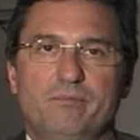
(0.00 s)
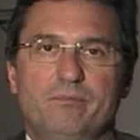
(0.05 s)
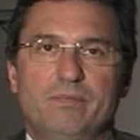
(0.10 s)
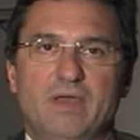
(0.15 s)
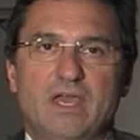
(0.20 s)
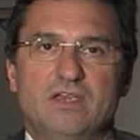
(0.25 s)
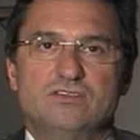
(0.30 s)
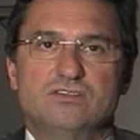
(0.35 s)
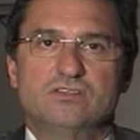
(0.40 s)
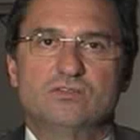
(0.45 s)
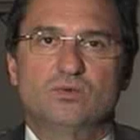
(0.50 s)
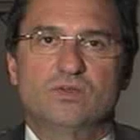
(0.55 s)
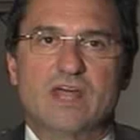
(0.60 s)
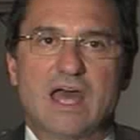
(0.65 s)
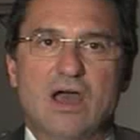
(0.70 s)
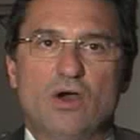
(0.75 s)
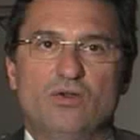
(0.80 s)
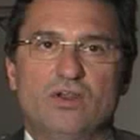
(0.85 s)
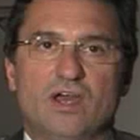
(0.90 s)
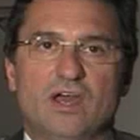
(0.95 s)
Patients
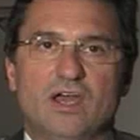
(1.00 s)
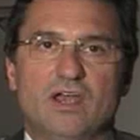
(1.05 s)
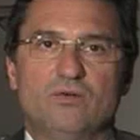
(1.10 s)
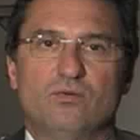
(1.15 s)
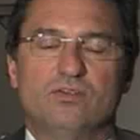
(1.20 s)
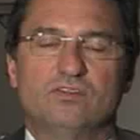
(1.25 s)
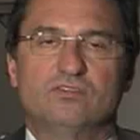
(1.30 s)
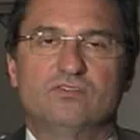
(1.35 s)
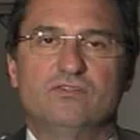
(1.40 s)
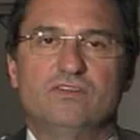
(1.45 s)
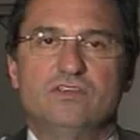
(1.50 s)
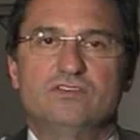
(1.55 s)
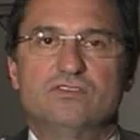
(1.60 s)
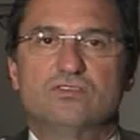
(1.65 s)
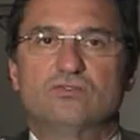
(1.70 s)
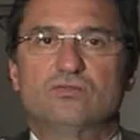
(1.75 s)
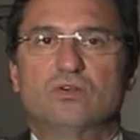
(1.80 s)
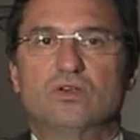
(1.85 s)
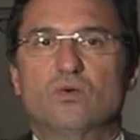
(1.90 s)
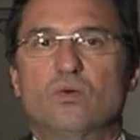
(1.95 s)
without high-risk
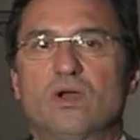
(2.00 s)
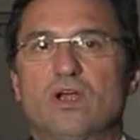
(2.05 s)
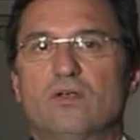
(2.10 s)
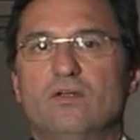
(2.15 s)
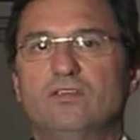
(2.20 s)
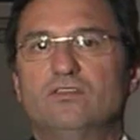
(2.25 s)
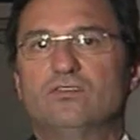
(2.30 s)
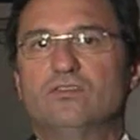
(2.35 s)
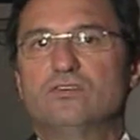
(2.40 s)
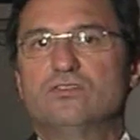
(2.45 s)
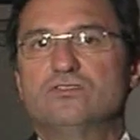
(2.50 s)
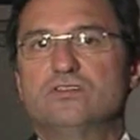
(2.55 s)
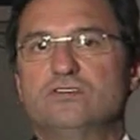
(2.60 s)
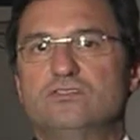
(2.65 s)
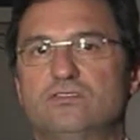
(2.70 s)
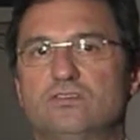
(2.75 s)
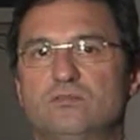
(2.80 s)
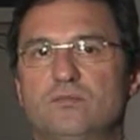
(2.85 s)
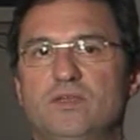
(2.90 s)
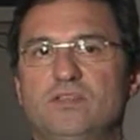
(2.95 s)
features requiring surgery
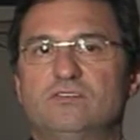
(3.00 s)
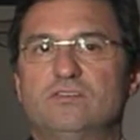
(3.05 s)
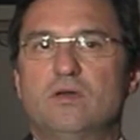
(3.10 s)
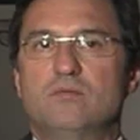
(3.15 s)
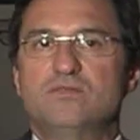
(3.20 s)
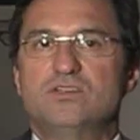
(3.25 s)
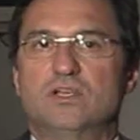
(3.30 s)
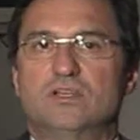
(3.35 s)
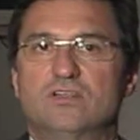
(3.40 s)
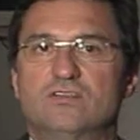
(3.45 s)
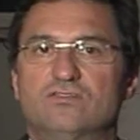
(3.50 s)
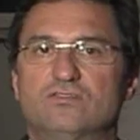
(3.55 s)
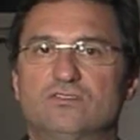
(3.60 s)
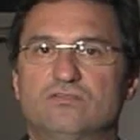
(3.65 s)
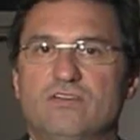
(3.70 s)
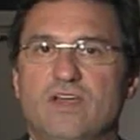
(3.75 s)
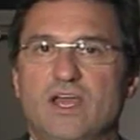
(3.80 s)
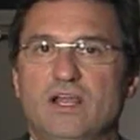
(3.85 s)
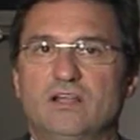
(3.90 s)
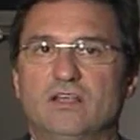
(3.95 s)
should be subject to
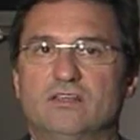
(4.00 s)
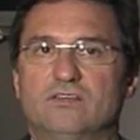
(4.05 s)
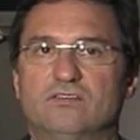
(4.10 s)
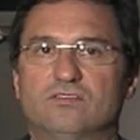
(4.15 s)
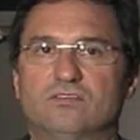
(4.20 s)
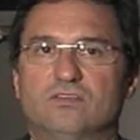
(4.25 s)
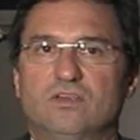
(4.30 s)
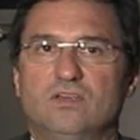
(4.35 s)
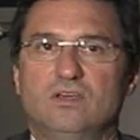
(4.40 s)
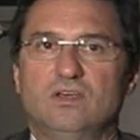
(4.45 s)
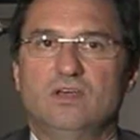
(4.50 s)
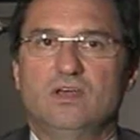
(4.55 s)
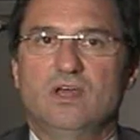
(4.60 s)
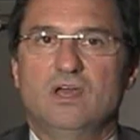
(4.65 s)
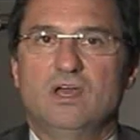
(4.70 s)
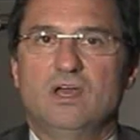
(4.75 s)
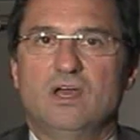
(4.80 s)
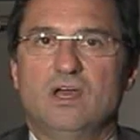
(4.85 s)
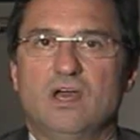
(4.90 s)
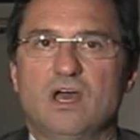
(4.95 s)
surveillance.
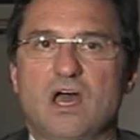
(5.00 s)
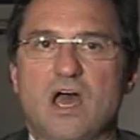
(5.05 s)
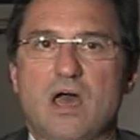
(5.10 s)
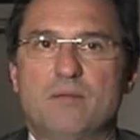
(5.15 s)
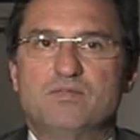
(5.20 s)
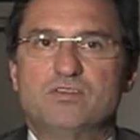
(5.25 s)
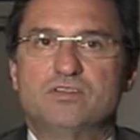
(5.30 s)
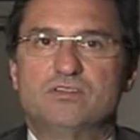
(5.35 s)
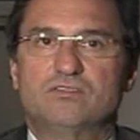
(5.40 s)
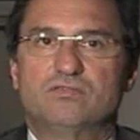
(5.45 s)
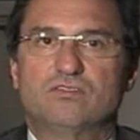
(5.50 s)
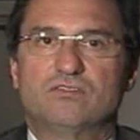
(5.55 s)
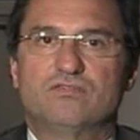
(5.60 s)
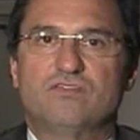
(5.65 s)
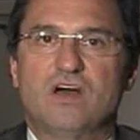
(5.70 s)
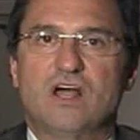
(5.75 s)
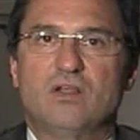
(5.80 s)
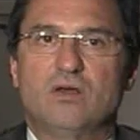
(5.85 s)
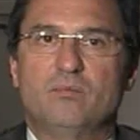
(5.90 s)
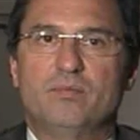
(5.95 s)
Options for
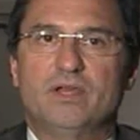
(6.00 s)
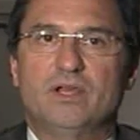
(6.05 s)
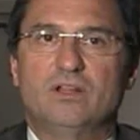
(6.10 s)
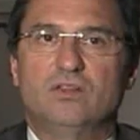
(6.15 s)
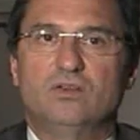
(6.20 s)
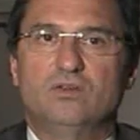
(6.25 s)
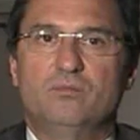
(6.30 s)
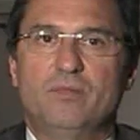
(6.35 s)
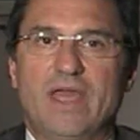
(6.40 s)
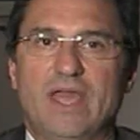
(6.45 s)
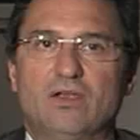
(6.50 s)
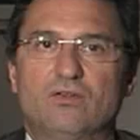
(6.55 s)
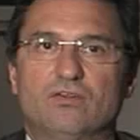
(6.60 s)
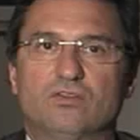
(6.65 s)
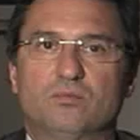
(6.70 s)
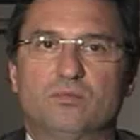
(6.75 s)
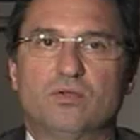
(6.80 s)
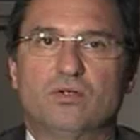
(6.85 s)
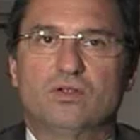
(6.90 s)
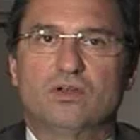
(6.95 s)
follow-up include
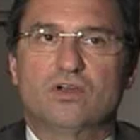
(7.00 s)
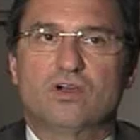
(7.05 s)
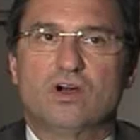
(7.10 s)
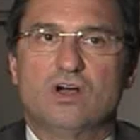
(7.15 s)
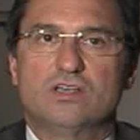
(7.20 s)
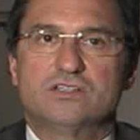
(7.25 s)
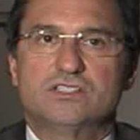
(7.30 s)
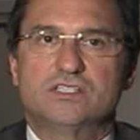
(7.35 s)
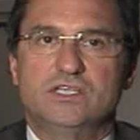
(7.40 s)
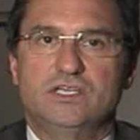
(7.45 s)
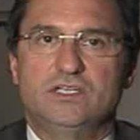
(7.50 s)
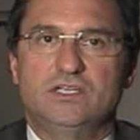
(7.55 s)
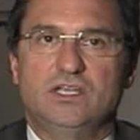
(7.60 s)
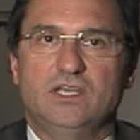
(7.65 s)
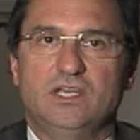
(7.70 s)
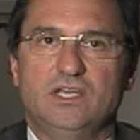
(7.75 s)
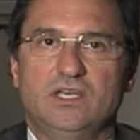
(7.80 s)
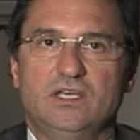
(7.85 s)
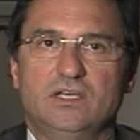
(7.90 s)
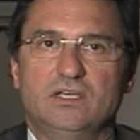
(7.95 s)
pancreas protocol
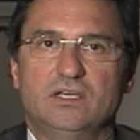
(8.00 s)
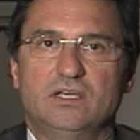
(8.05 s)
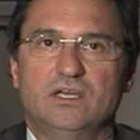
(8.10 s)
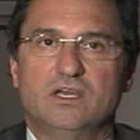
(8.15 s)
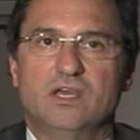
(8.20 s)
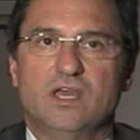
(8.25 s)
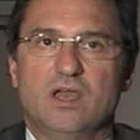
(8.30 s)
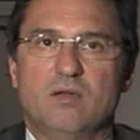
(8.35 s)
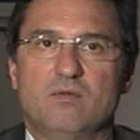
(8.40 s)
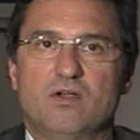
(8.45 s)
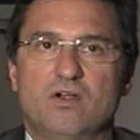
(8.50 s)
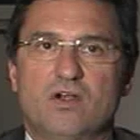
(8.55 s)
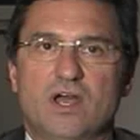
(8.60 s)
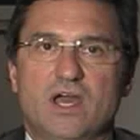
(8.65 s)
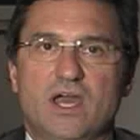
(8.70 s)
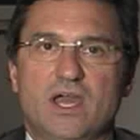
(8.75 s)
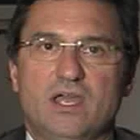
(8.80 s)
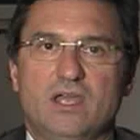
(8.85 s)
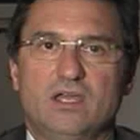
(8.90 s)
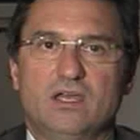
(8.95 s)
CT,
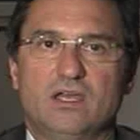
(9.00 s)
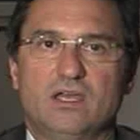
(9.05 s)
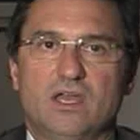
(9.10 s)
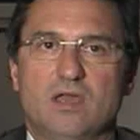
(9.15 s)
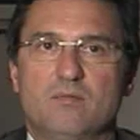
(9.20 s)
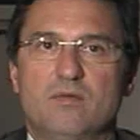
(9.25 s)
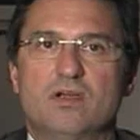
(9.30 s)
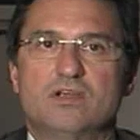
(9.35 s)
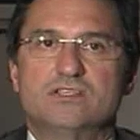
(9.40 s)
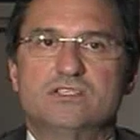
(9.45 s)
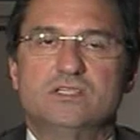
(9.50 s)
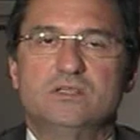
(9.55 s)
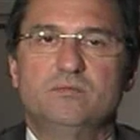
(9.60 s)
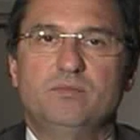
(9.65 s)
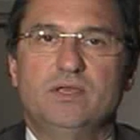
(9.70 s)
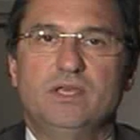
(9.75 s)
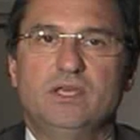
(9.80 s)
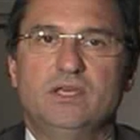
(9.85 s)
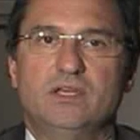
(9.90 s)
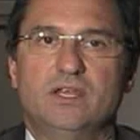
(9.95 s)
MRI,
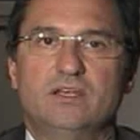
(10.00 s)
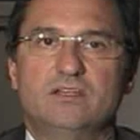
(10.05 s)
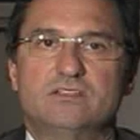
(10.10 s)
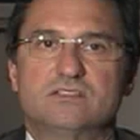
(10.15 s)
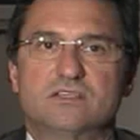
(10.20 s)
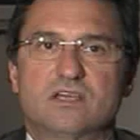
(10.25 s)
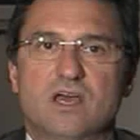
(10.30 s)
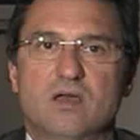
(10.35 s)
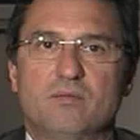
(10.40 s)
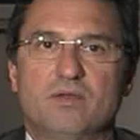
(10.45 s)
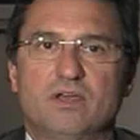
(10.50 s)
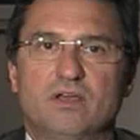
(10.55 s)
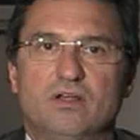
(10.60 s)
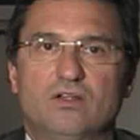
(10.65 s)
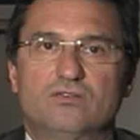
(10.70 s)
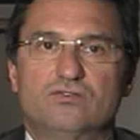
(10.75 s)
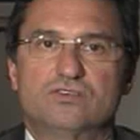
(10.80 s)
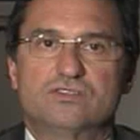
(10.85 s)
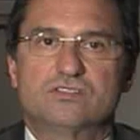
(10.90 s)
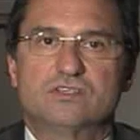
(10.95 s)
MRCP, and endoscopic
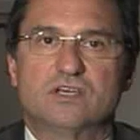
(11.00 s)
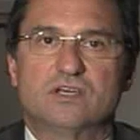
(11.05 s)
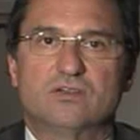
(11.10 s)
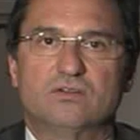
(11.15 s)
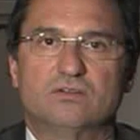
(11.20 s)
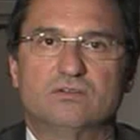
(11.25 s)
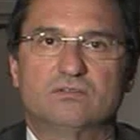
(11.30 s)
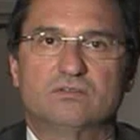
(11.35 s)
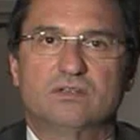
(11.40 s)
ultrasound.